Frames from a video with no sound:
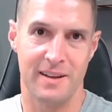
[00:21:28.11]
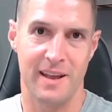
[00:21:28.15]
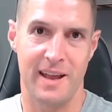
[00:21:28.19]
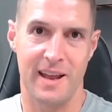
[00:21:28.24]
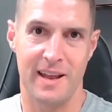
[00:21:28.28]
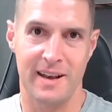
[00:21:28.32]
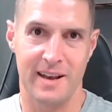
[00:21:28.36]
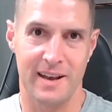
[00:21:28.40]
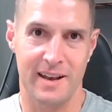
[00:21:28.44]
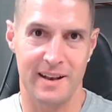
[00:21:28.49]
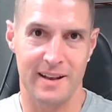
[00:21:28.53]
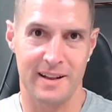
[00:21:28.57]

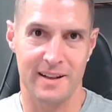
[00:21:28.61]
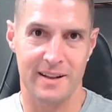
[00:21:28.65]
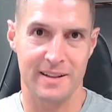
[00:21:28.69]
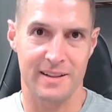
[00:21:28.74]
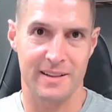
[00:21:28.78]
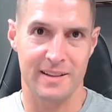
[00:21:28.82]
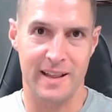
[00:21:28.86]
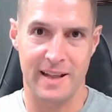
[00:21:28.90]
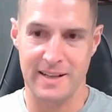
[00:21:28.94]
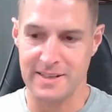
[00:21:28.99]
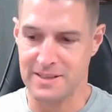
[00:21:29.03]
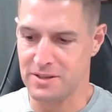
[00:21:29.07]
And
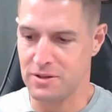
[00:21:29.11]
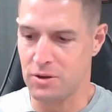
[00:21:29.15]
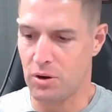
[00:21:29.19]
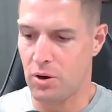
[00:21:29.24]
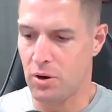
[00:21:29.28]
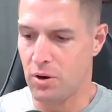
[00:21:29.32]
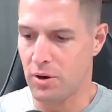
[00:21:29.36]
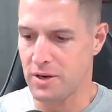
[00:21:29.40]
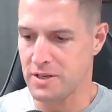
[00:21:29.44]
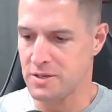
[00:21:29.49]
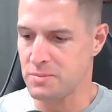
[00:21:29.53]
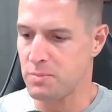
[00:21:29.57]
that's the
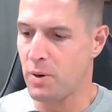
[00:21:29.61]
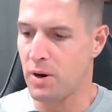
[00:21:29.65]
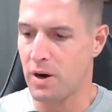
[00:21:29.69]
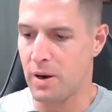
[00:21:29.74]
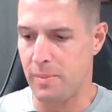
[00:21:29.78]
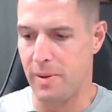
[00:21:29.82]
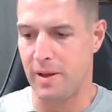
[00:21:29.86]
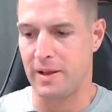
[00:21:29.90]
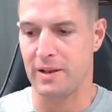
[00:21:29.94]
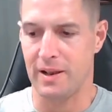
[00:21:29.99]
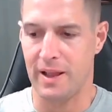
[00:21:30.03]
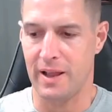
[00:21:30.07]
hardest part
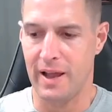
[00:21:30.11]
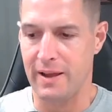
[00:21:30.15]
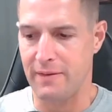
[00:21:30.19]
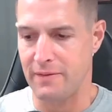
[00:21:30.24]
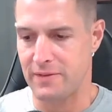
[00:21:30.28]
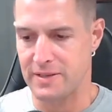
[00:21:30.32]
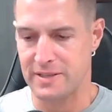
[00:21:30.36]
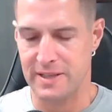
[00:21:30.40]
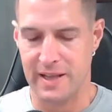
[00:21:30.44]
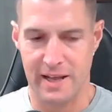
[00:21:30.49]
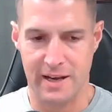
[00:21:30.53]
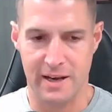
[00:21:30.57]
about
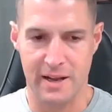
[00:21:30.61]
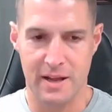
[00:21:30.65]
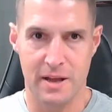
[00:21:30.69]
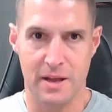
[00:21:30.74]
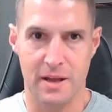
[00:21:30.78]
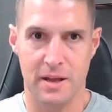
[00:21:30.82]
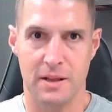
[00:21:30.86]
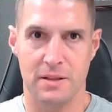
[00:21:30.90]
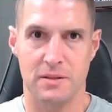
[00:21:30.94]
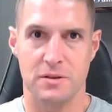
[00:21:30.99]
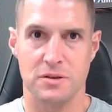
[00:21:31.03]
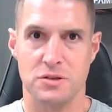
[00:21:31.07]
life is that
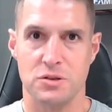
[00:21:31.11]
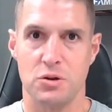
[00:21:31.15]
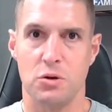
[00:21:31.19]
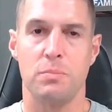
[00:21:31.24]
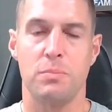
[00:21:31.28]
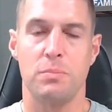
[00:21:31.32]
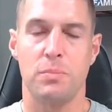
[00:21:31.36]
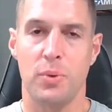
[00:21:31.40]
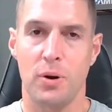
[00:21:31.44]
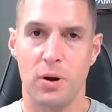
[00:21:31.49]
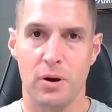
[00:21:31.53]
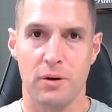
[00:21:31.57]
there's
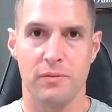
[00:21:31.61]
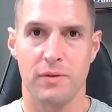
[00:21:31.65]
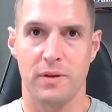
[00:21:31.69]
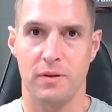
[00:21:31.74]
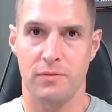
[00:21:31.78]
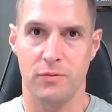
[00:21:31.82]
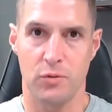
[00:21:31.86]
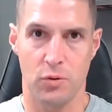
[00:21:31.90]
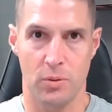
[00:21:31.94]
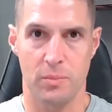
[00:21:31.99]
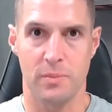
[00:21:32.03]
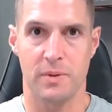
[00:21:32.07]
no perfect
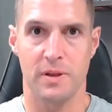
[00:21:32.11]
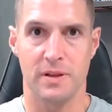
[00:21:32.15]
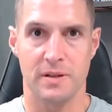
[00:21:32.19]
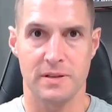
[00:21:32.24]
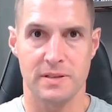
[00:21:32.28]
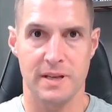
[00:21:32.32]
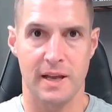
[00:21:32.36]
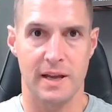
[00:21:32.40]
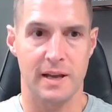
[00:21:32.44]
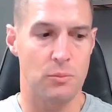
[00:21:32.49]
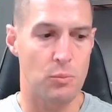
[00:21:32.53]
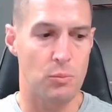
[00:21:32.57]
formula.
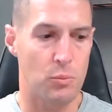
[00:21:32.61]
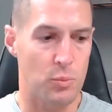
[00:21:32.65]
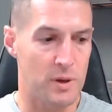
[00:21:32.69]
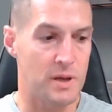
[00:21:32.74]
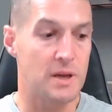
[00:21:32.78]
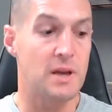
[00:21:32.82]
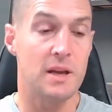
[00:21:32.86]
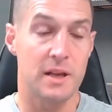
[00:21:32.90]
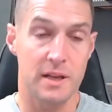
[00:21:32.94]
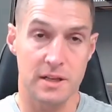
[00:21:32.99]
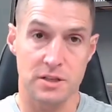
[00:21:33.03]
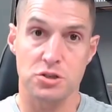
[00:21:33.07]
It's like we
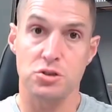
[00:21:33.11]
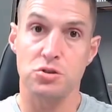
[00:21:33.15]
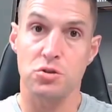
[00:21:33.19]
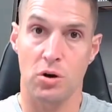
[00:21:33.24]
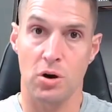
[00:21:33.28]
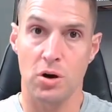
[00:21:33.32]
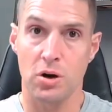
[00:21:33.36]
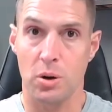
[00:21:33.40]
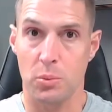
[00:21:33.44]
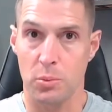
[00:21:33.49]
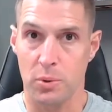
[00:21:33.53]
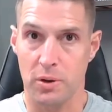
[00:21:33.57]
can get
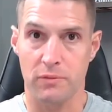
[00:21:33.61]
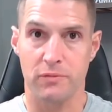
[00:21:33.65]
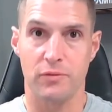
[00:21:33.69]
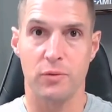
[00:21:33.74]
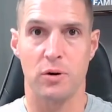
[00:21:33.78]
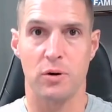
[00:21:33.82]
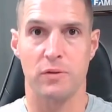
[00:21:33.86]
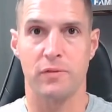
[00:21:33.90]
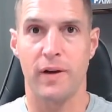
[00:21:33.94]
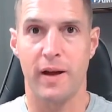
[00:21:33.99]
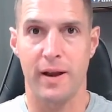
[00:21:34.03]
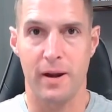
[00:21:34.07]
stronger, we can
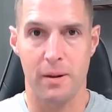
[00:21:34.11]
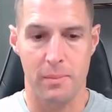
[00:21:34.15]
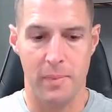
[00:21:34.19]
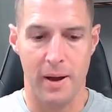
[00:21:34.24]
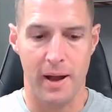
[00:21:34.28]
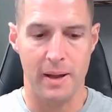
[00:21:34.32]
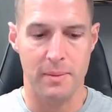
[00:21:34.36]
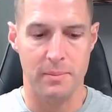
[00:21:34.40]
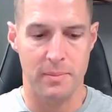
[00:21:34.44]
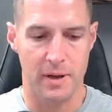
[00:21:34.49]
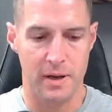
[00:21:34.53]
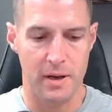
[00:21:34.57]
fortify our
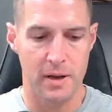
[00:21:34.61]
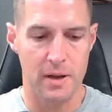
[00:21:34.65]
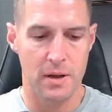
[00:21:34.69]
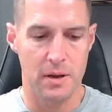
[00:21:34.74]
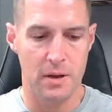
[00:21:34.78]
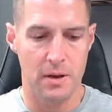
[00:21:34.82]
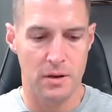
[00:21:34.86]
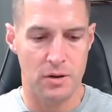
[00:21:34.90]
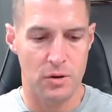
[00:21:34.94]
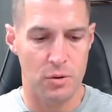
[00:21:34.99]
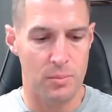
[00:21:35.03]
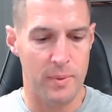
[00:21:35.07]
mind, but
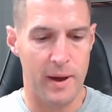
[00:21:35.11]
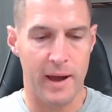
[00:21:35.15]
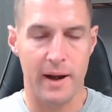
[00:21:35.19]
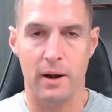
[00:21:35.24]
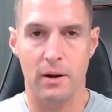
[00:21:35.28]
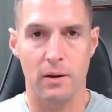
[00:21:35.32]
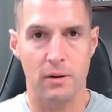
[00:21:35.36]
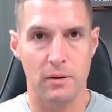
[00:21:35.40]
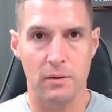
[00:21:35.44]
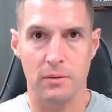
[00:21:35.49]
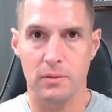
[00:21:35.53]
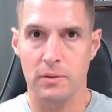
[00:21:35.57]
no
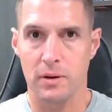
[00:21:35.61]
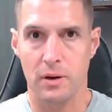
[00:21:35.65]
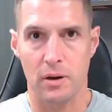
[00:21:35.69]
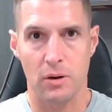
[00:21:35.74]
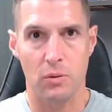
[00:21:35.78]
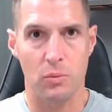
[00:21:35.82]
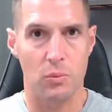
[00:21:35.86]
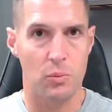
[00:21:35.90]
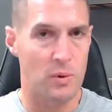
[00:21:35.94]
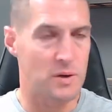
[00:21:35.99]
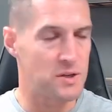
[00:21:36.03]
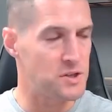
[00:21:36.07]
matter,
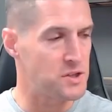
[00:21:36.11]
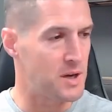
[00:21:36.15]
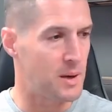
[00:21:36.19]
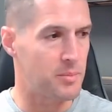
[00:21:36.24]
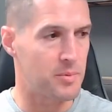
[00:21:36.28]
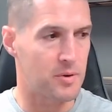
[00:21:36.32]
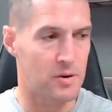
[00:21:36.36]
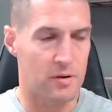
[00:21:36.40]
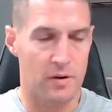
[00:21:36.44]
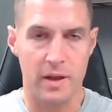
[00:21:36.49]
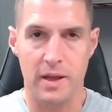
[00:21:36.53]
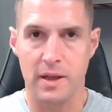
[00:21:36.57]
what
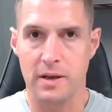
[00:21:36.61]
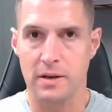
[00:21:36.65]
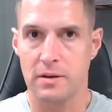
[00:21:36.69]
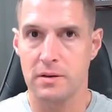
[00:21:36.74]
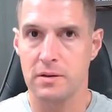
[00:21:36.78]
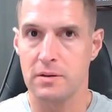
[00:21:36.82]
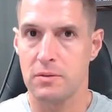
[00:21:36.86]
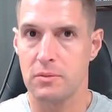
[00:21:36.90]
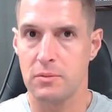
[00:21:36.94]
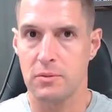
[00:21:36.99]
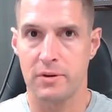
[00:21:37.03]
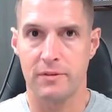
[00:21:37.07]
shape you're in,
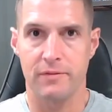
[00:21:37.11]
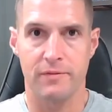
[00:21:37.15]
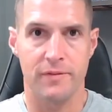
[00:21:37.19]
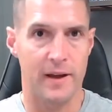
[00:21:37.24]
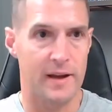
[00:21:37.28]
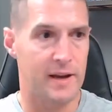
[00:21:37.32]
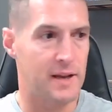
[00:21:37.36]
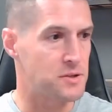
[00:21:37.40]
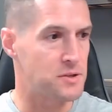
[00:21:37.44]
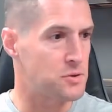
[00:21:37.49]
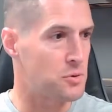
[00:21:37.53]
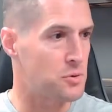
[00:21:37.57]
what
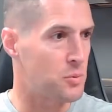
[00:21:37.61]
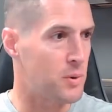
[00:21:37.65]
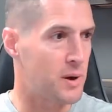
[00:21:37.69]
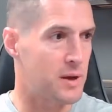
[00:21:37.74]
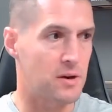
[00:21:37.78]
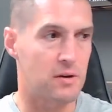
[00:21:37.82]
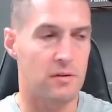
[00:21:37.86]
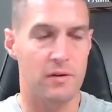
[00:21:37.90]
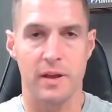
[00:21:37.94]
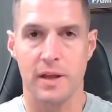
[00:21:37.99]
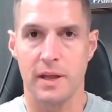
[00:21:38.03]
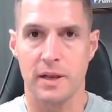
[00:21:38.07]
financial way
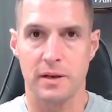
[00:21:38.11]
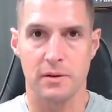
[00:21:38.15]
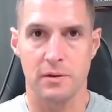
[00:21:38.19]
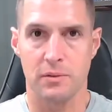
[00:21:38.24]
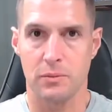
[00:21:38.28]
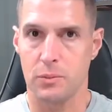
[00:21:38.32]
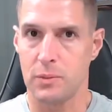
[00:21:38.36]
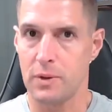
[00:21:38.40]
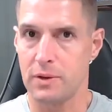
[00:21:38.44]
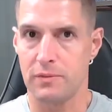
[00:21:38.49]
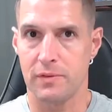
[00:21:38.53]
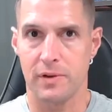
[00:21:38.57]
you're in,
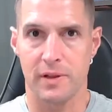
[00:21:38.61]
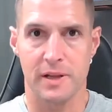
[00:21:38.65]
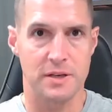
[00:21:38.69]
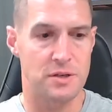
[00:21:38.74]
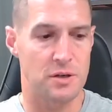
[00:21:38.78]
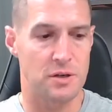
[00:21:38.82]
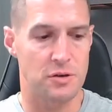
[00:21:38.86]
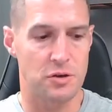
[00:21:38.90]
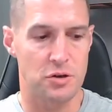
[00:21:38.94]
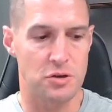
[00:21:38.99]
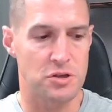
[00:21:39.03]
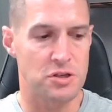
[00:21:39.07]
what
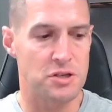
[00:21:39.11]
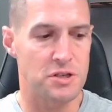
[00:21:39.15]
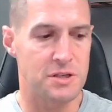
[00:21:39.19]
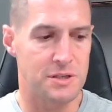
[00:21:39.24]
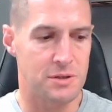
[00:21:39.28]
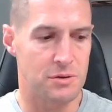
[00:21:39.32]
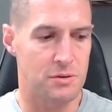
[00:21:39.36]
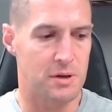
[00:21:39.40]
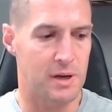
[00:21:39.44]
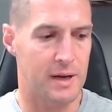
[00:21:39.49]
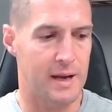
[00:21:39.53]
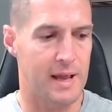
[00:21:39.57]
relationship, you're
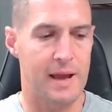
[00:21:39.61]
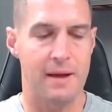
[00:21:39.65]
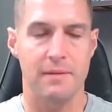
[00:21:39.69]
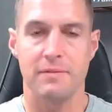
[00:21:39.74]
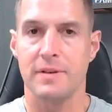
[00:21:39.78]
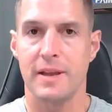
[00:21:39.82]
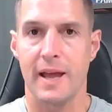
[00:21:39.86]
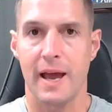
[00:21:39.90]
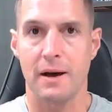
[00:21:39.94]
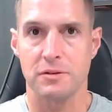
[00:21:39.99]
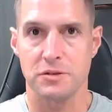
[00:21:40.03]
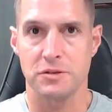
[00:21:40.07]
still going to have
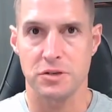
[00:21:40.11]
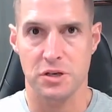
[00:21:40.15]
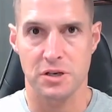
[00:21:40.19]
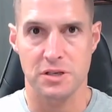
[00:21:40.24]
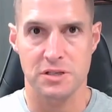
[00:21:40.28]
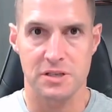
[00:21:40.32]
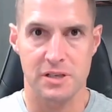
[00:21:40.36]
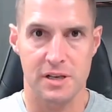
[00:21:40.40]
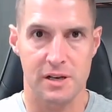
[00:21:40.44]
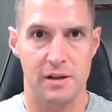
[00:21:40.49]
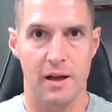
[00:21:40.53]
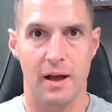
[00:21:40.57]
doubts. You're going
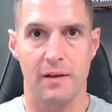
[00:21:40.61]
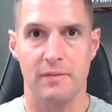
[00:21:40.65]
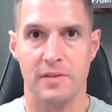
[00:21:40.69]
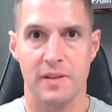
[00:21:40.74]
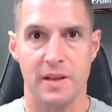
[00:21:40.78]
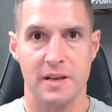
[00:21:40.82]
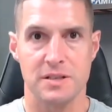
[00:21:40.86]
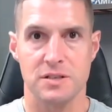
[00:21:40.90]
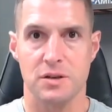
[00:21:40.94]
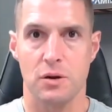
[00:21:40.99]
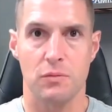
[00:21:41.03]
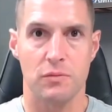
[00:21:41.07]
to still have
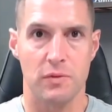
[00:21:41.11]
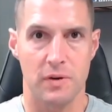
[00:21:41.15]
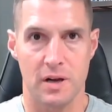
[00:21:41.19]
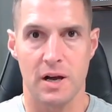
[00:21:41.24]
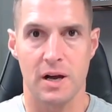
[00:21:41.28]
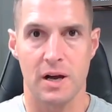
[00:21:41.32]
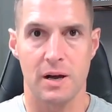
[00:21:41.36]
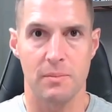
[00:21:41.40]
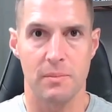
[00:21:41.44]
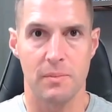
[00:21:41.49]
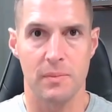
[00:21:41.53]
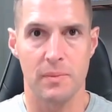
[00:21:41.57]
things to
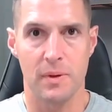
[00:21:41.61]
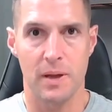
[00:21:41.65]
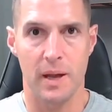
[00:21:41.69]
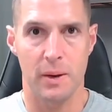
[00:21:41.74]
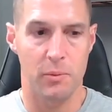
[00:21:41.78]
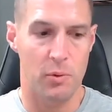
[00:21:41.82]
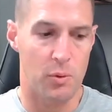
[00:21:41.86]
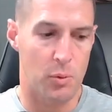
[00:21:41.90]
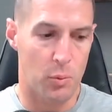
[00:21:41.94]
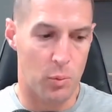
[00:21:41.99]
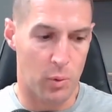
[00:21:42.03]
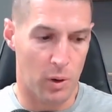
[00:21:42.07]
overcome.
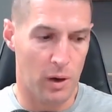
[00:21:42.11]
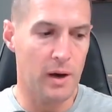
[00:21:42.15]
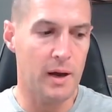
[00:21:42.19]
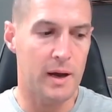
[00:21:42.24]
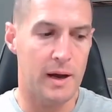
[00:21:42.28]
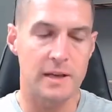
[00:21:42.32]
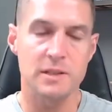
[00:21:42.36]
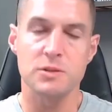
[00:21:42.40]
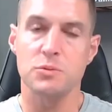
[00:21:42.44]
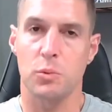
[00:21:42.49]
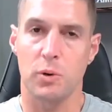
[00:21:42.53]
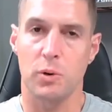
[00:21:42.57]
And what we
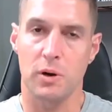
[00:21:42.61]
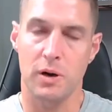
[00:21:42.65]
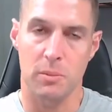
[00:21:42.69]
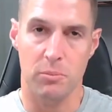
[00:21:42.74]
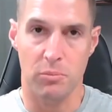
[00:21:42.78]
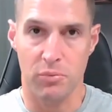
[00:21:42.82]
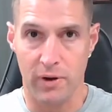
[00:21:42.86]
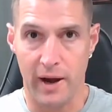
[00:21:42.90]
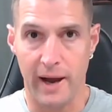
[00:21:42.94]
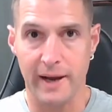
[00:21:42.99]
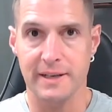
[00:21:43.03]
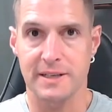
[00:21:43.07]
work on
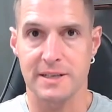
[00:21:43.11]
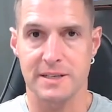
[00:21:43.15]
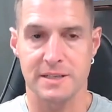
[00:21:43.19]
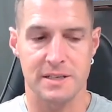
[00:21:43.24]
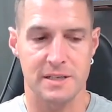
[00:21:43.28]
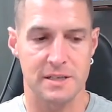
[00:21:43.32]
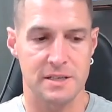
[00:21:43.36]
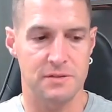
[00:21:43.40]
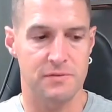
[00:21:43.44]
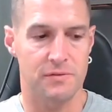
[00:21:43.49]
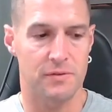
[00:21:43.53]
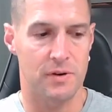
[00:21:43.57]

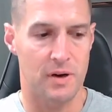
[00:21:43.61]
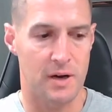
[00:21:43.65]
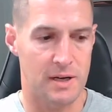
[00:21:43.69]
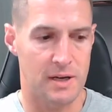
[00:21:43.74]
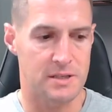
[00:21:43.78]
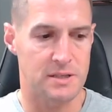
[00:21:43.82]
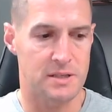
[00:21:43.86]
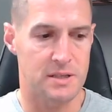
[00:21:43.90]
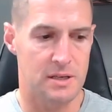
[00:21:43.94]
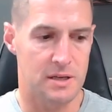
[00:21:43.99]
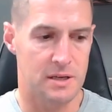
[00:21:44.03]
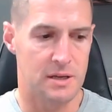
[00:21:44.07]
practices for
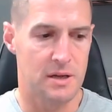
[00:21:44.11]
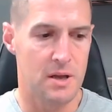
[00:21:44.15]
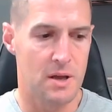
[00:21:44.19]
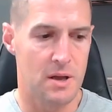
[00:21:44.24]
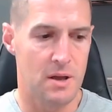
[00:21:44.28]
us to